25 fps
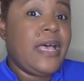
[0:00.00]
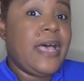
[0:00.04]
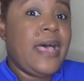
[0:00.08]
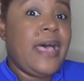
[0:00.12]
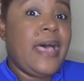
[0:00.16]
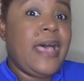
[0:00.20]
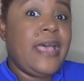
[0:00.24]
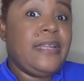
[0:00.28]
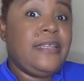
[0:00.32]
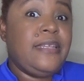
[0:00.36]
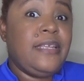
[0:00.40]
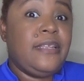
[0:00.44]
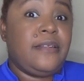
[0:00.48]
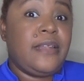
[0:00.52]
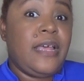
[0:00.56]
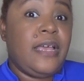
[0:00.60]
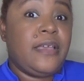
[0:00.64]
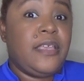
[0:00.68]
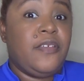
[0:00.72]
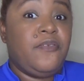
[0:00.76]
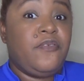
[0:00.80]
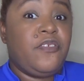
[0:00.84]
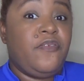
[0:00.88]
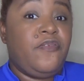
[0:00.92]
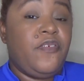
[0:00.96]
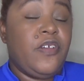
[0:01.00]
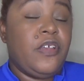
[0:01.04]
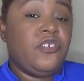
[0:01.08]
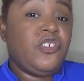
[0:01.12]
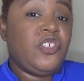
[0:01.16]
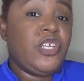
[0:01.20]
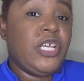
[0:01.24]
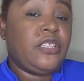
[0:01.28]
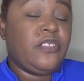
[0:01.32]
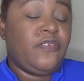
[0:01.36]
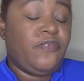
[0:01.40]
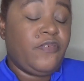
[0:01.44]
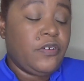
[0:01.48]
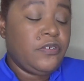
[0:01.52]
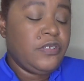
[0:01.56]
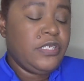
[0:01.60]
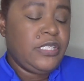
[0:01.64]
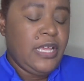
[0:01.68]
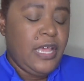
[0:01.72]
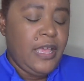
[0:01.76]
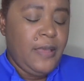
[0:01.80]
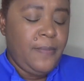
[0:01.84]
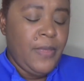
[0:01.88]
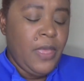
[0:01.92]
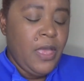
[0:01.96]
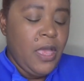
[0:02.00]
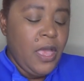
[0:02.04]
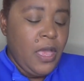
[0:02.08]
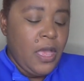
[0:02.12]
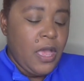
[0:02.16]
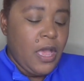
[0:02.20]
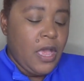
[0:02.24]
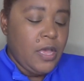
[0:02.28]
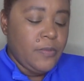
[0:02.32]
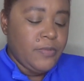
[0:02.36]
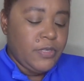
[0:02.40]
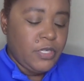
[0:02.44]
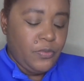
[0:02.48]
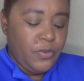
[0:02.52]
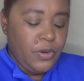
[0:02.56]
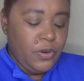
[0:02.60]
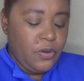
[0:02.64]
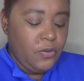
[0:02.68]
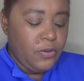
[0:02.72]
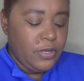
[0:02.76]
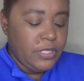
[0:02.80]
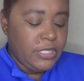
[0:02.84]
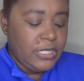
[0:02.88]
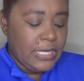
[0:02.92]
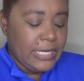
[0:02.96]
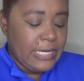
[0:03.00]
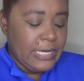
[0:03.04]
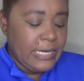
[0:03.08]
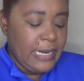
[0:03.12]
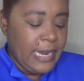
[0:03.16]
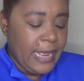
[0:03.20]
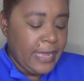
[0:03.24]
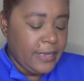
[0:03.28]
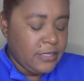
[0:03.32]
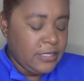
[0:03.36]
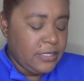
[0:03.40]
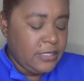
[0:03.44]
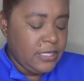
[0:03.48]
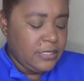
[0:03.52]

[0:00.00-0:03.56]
I did not give it a fair shake the first time. Um, so we're going to NYX.